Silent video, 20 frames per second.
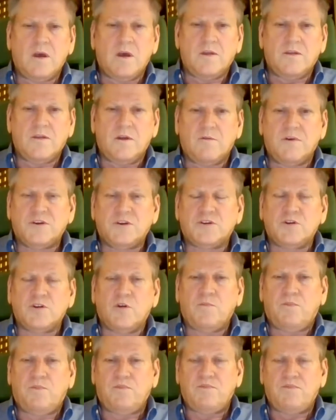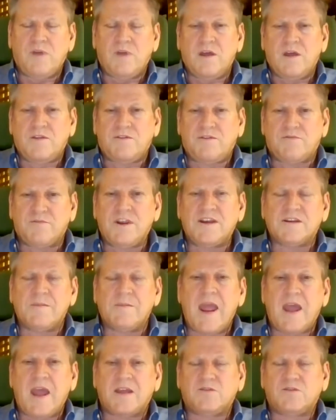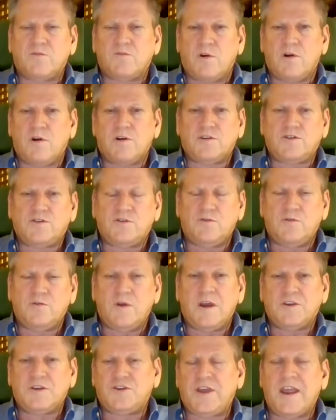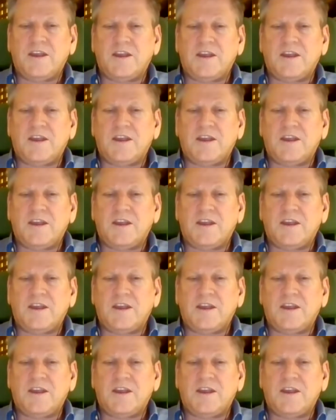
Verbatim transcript: the, the original uh, three demands were to uh,